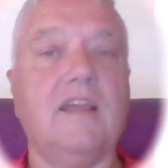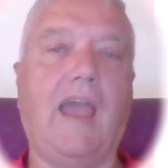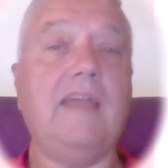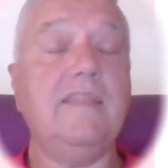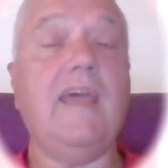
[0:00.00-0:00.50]

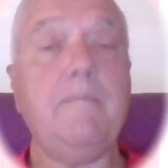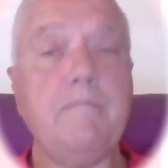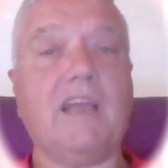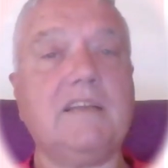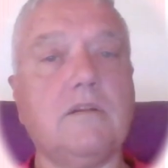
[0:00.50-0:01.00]
And that
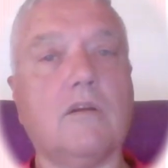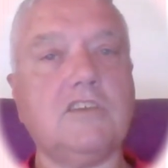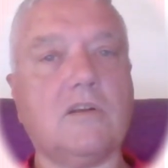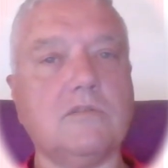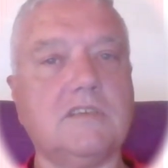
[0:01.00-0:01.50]
makes
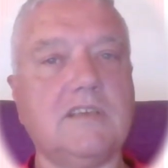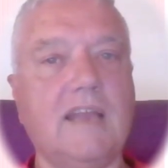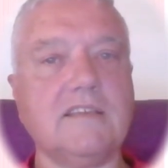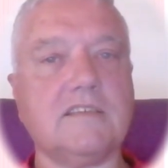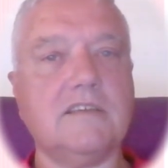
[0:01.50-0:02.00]
logical
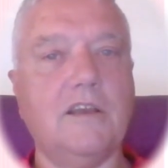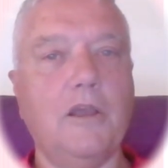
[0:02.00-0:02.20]
sense